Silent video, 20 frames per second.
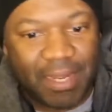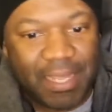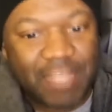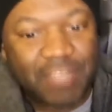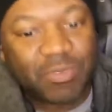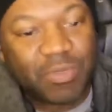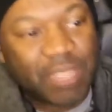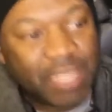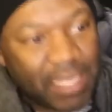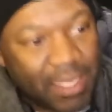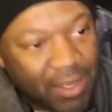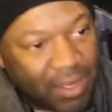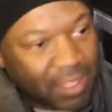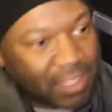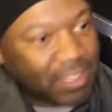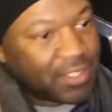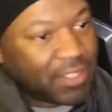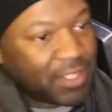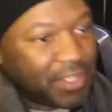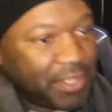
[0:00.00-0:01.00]
That's when they called
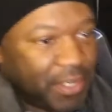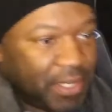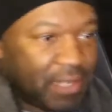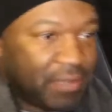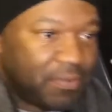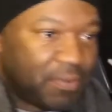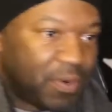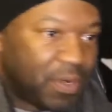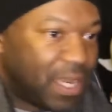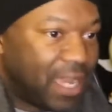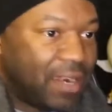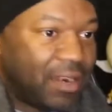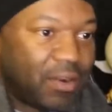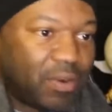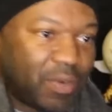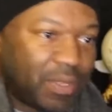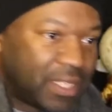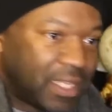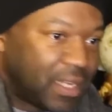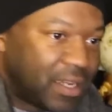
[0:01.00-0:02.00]
it security force. I don't know
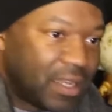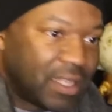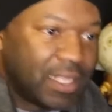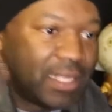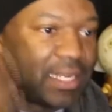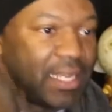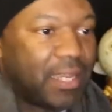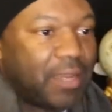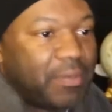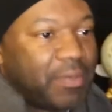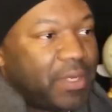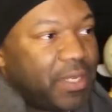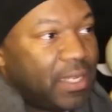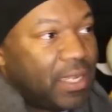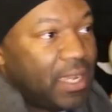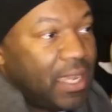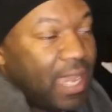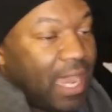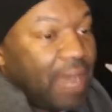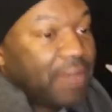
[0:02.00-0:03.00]
what they call it now, but
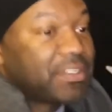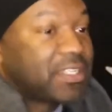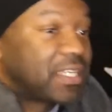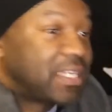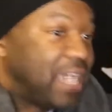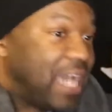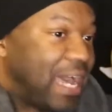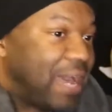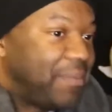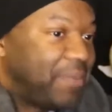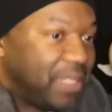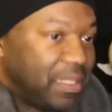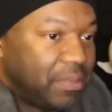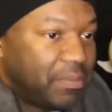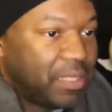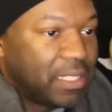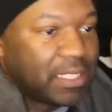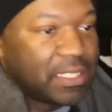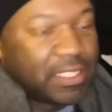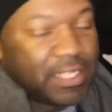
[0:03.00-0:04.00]
I was a cop in the
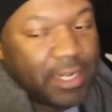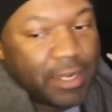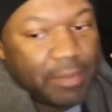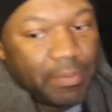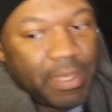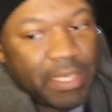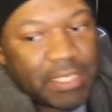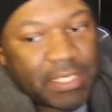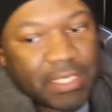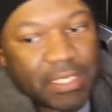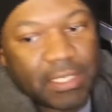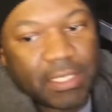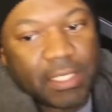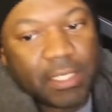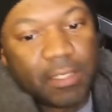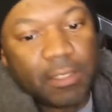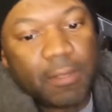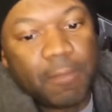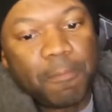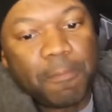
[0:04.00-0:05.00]
military, basically.
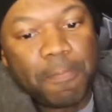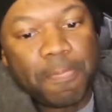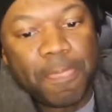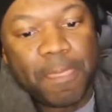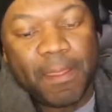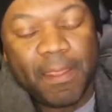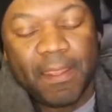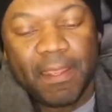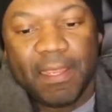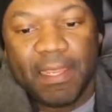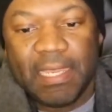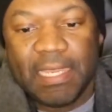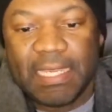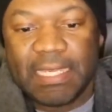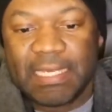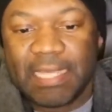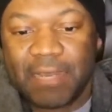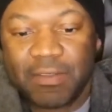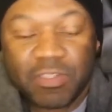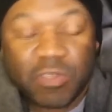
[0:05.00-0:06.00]

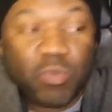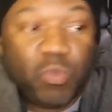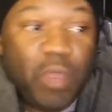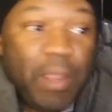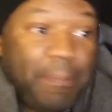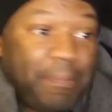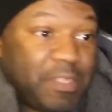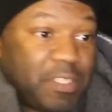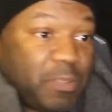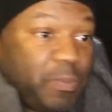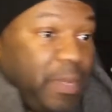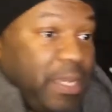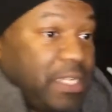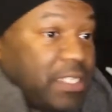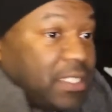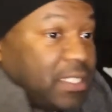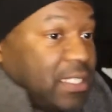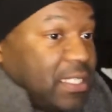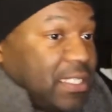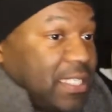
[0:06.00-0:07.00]
And I was a weapons
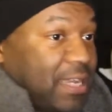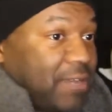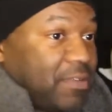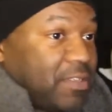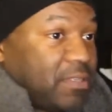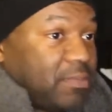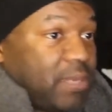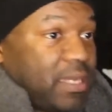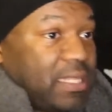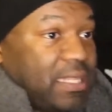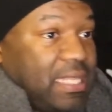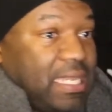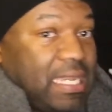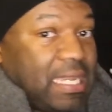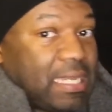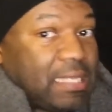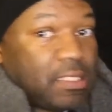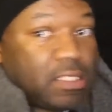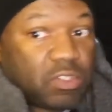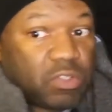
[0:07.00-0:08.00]
specialist. That was my thing.
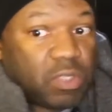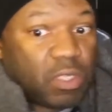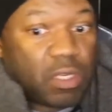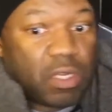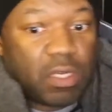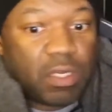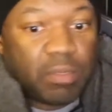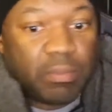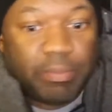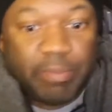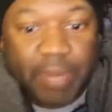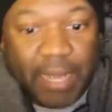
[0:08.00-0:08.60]
I just learned.